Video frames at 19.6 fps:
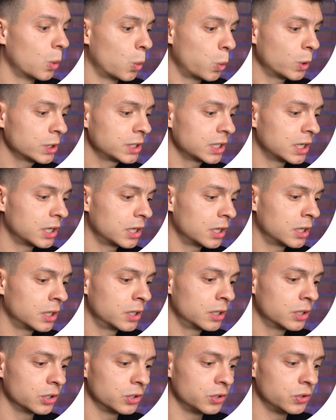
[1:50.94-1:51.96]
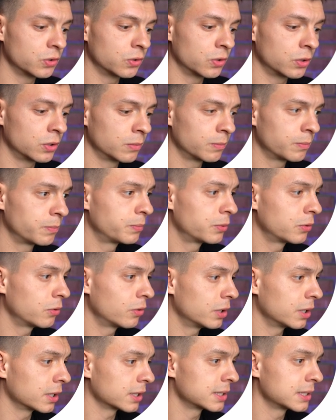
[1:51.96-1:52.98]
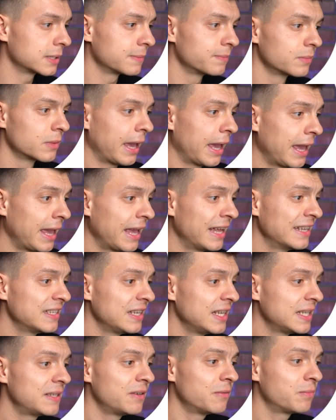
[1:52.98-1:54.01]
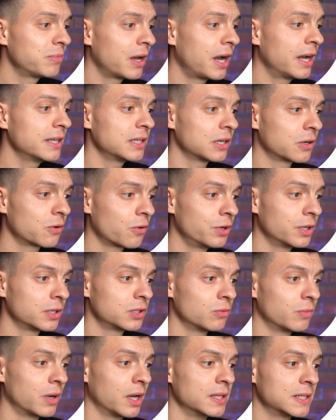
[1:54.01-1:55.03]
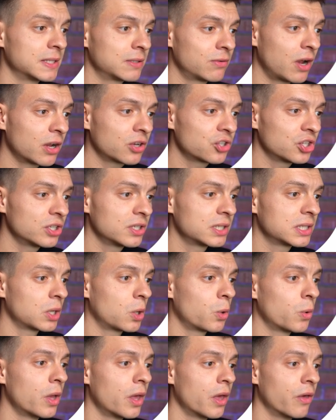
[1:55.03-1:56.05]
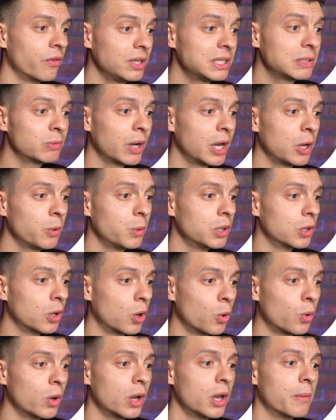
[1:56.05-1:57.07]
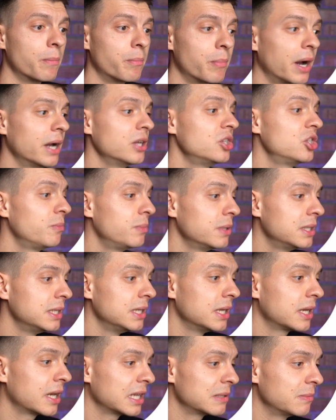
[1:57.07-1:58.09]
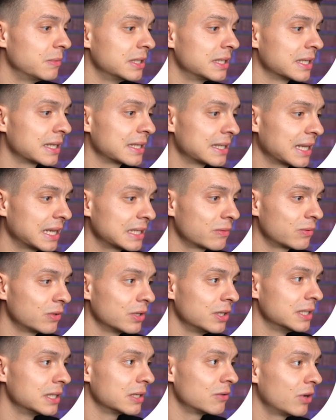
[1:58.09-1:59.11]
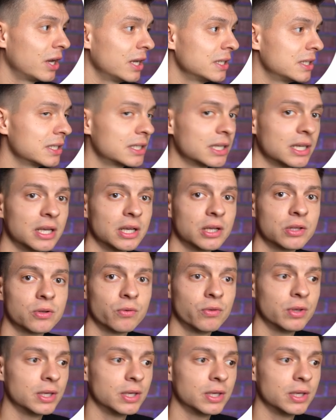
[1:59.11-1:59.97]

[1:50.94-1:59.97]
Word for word: What are your products? And it replied according to my instructions, so this way we know my G P T has been successfully integrated to